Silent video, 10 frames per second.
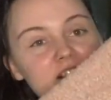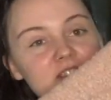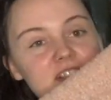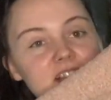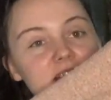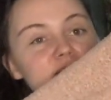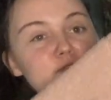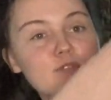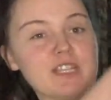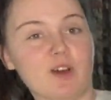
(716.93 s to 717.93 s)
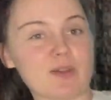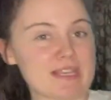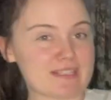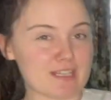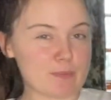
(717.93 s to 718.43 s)
The sleeves were a lot
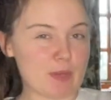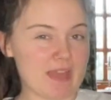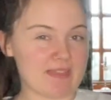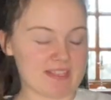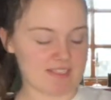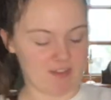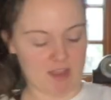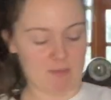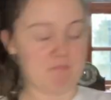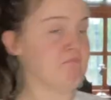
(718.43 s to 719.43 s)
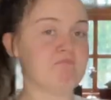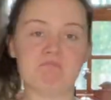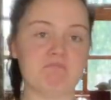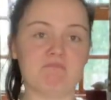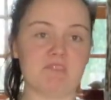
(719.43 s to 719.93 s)
easier to put in this time.
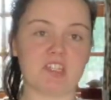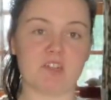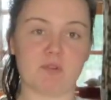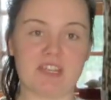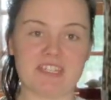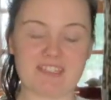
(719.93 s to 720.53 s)
Don't know what I did